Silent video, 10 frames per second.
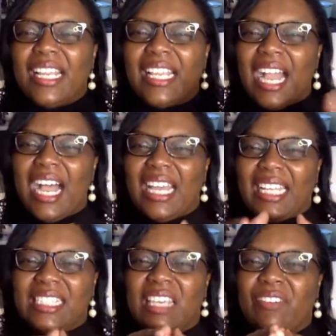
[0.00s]
God
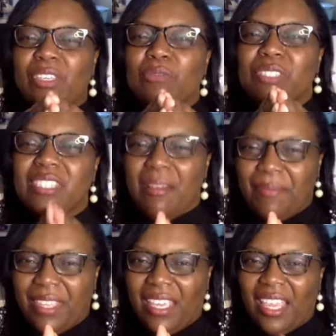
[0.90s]
has given you
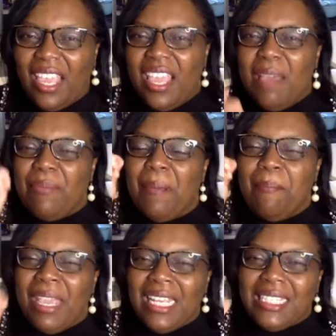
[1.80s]
something.
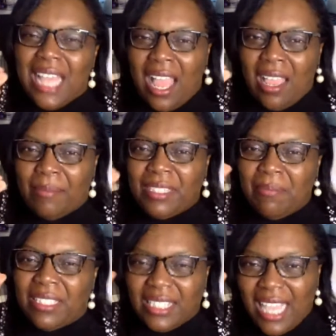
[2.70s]
But many times the
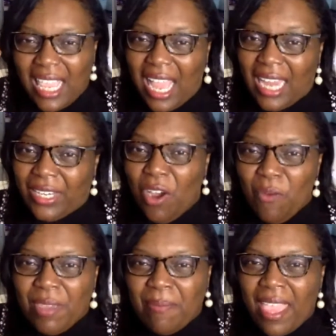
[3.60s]
mistake I know
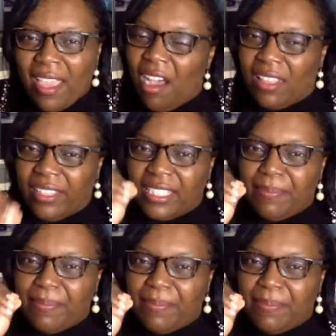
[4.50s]
we make on this
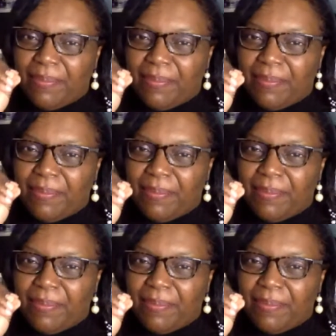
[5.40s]
path is that
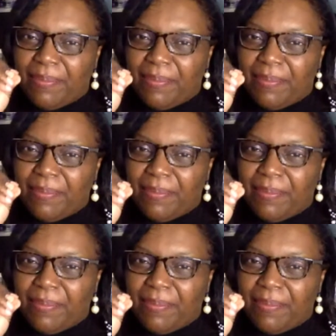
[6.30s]
we're looking
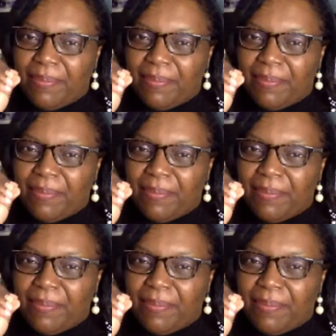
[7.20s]
either
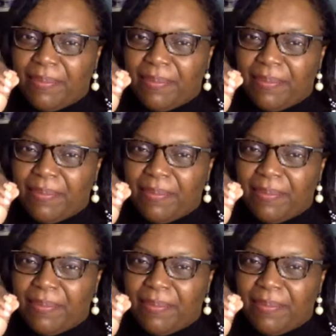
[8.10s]
to